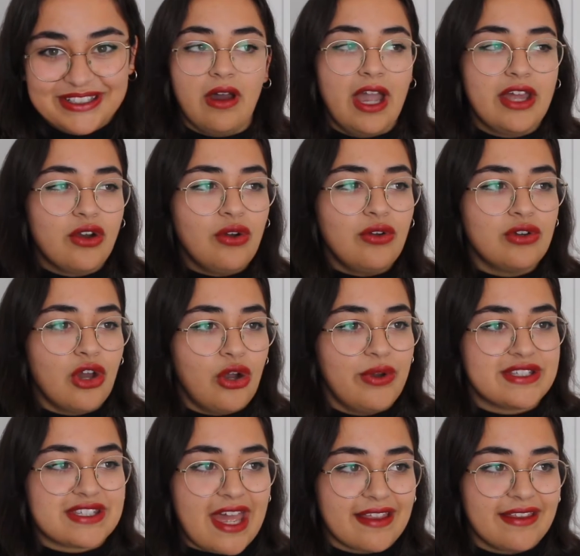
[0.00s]
I don't know
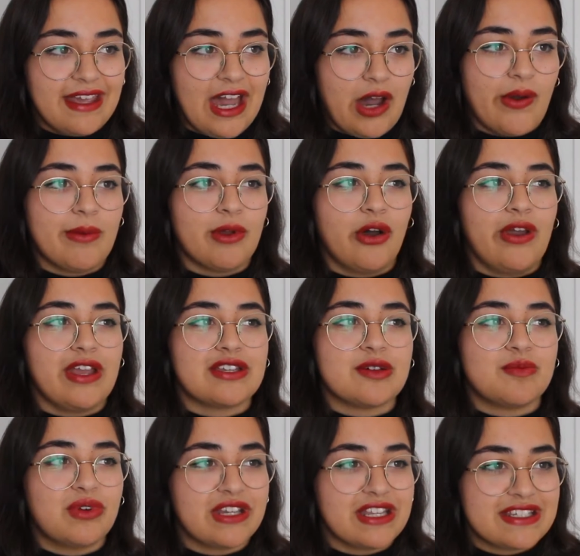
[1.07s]
exactly how I'm going to
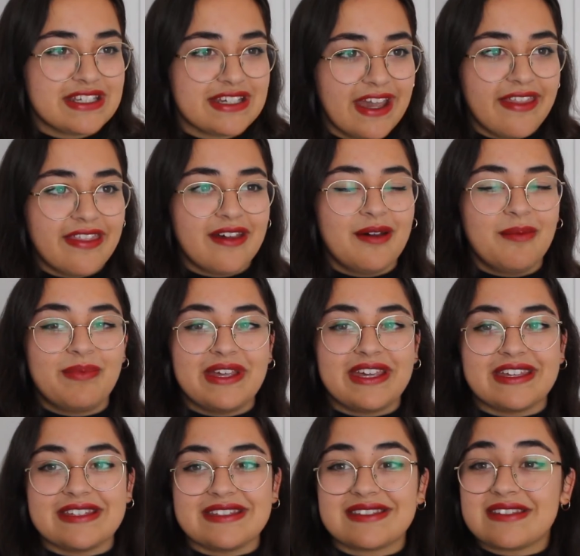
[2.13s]
put it together
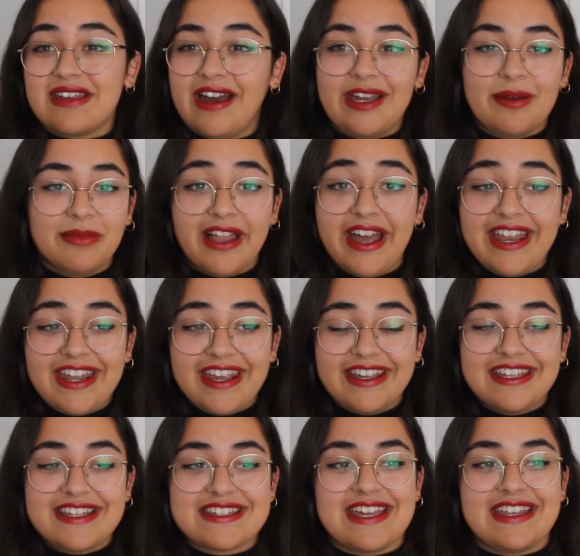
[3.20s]
because I am lining
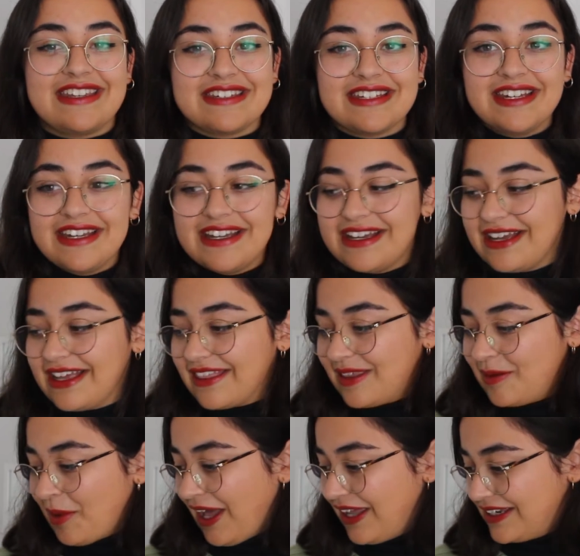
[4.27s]
it and
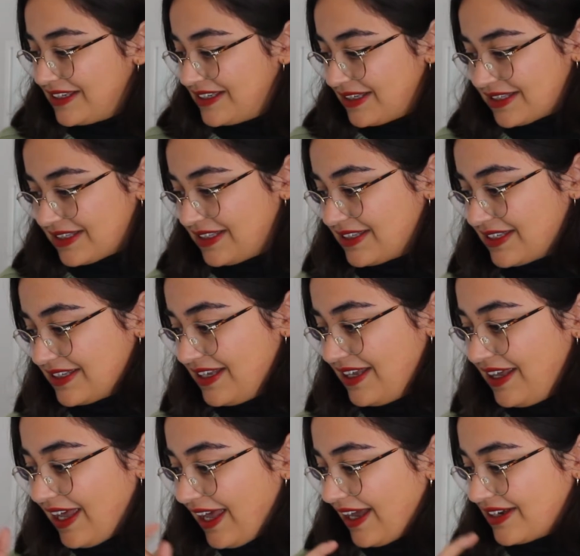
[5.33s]
the pattern doesn't
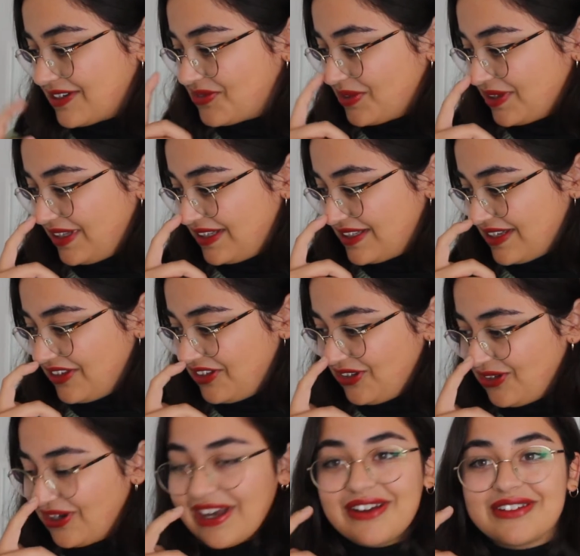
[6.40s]
actually tell
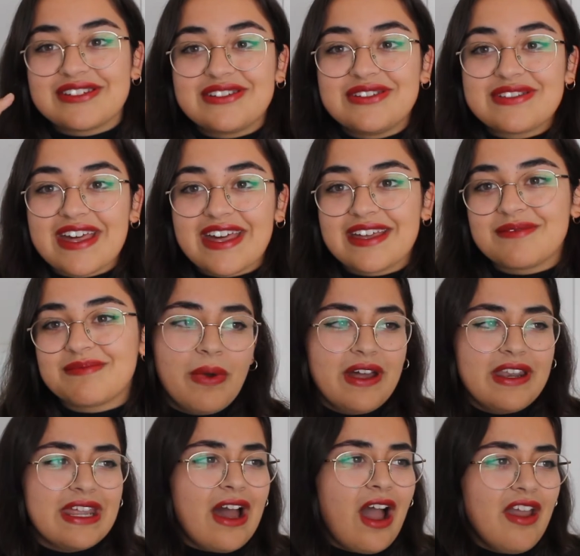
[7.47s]
you how to do that,
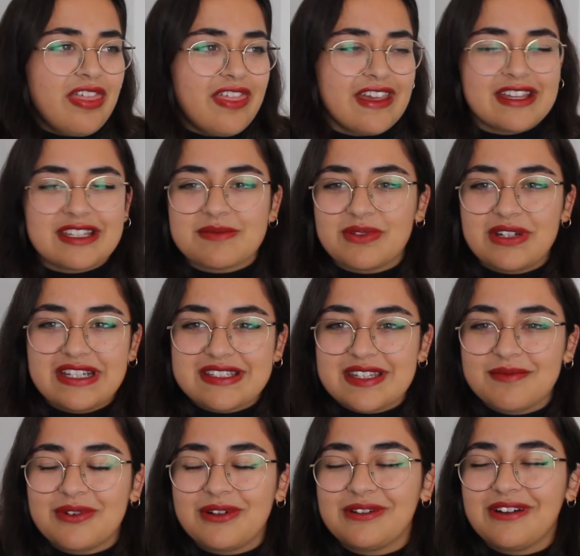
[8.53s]
but I think it's pretty
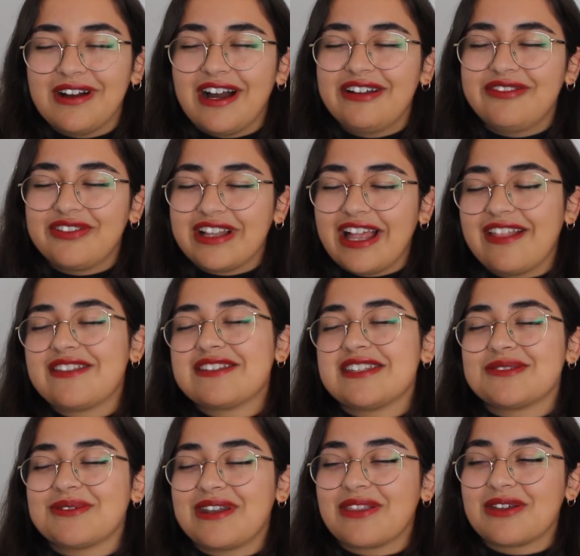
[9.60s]
simple. I feel like this
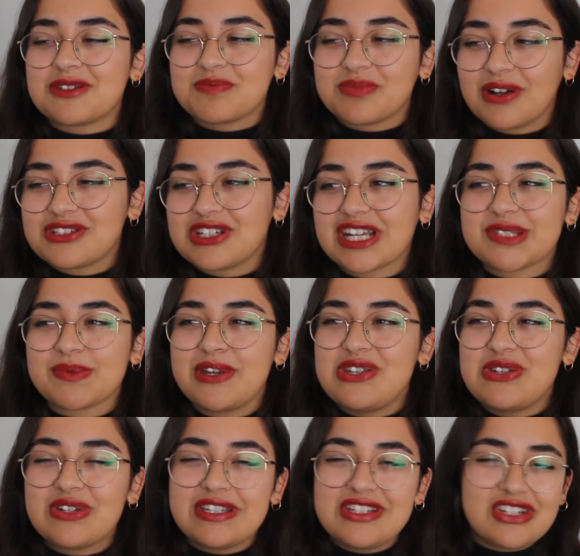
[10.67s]
is one of those projects where
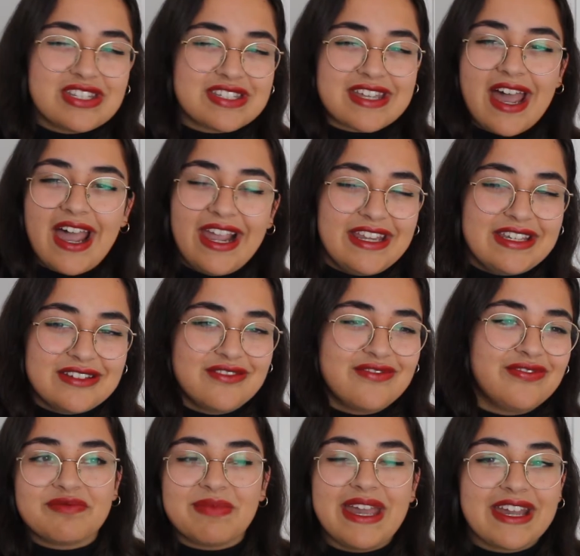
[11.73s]
you can just kind
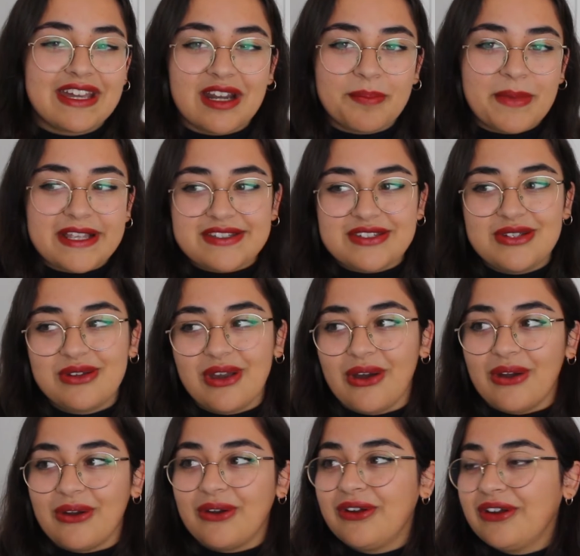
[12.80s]
of make it up as you
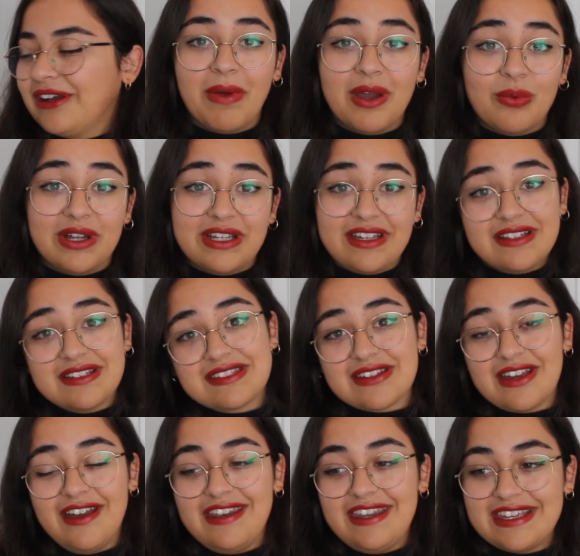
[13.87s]
go. My one
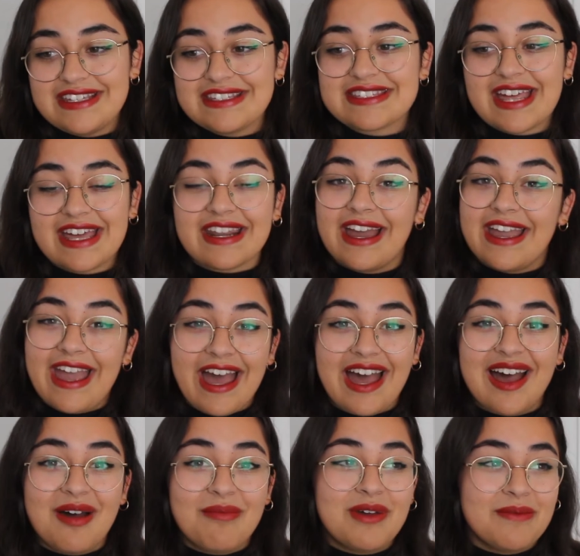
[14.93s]
concern is that I
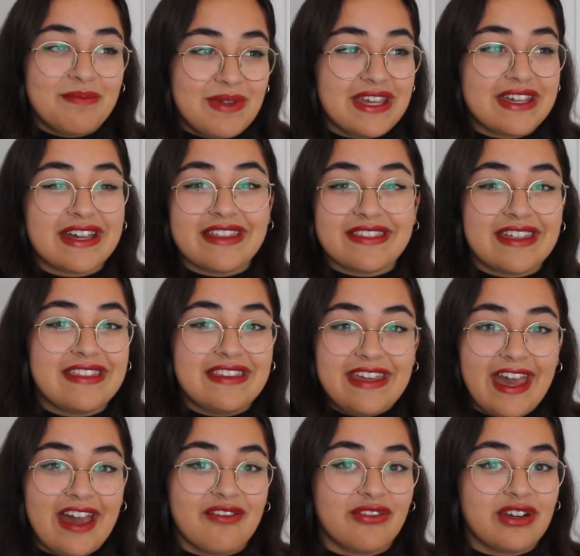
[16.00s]
am bigger than the
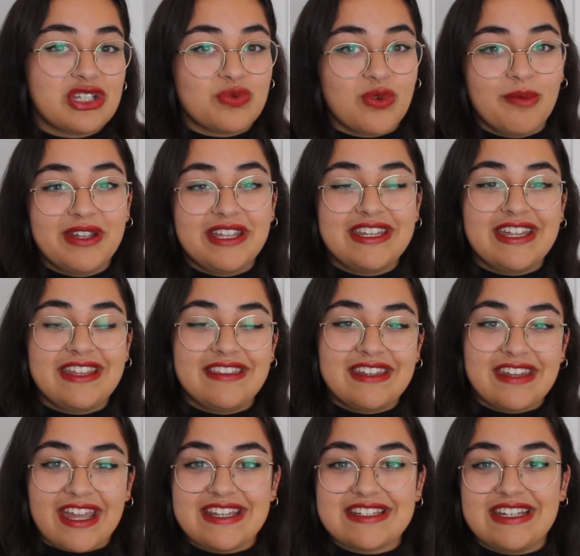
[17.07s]
average woman in the
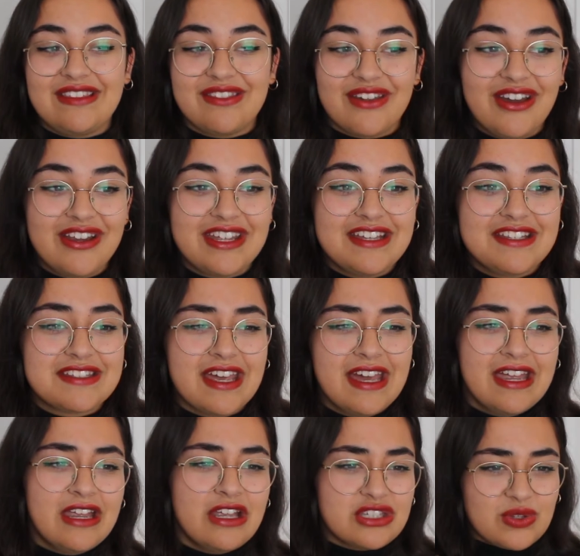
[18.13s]
1930s,
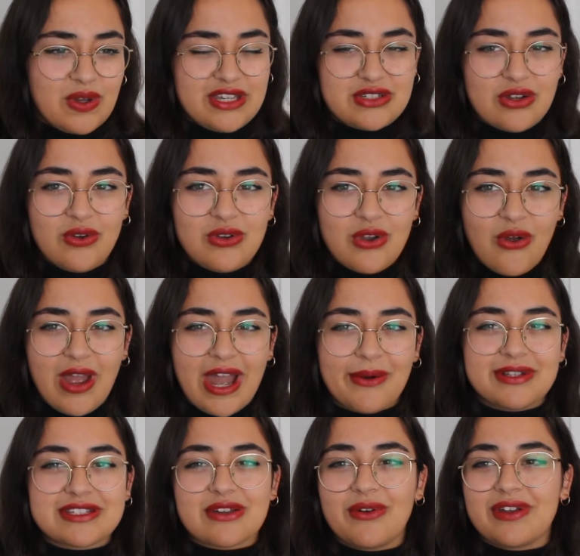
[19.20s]
so I don't know how
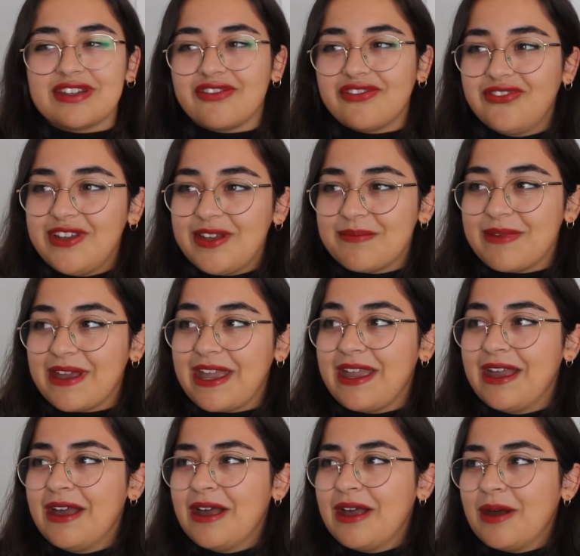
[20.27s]
it's going to fit
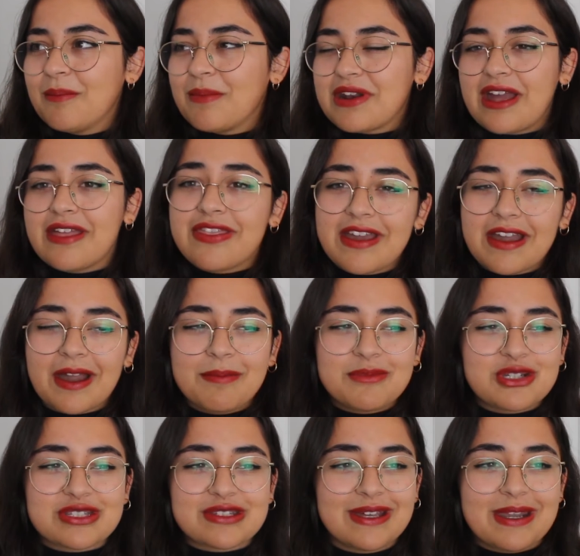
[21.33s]
me, but I think I'm
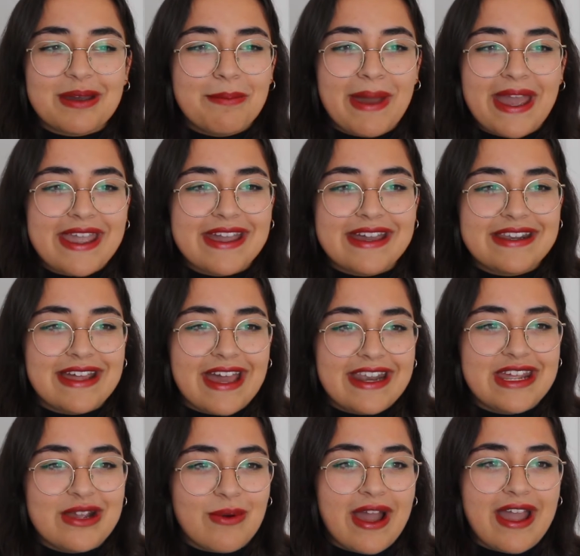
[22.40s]
just gonna make it
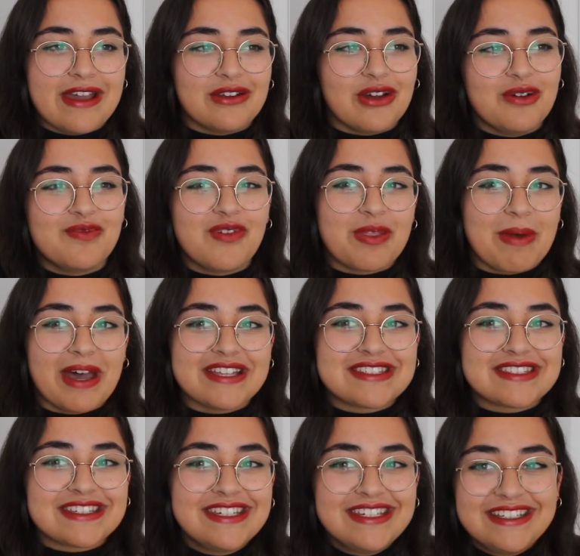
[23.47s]
anyway and hope for the
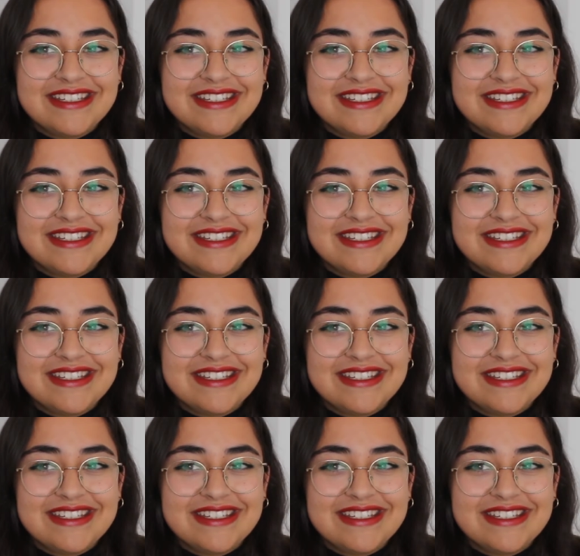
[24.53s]
best.